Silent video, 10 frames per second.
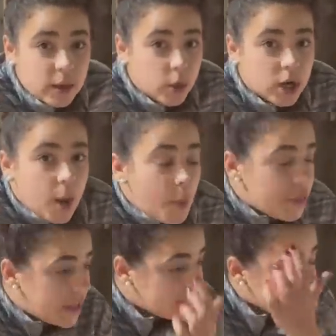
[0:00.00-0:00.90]
There were a couple
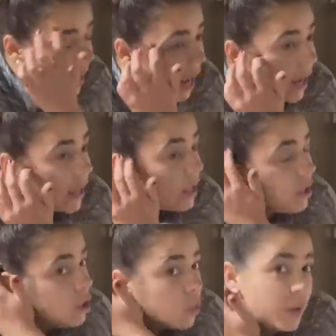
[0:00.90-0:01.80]
things that I
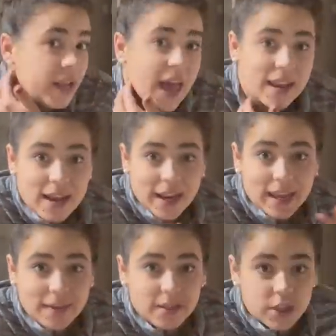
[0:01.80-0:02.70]
went ahead and I
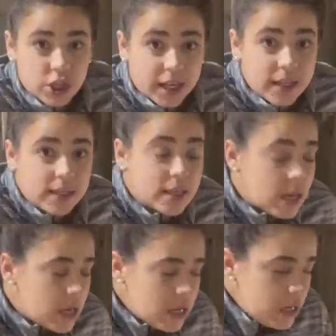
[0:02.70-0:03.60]
gave to the chickens
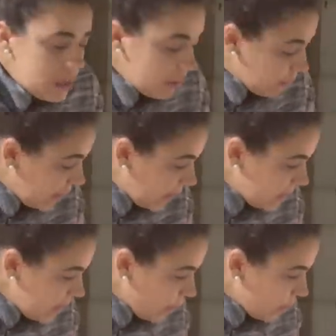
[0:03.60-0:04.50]

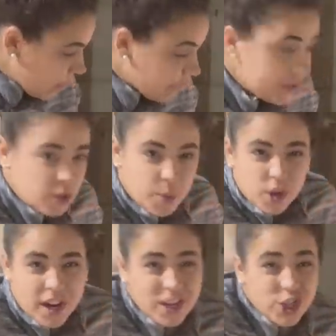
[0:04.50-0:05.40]
because they were either freezer
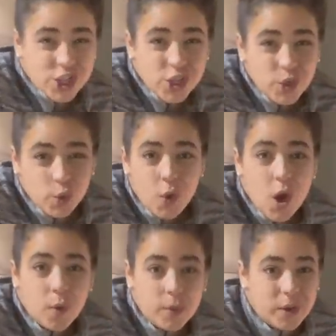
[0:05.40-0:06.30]
burned, I just knew
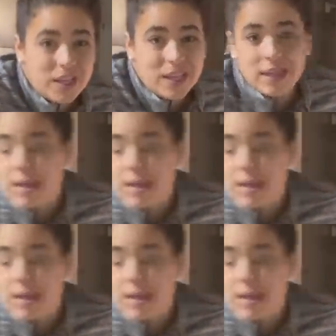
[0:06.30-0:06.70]
we wouldn't need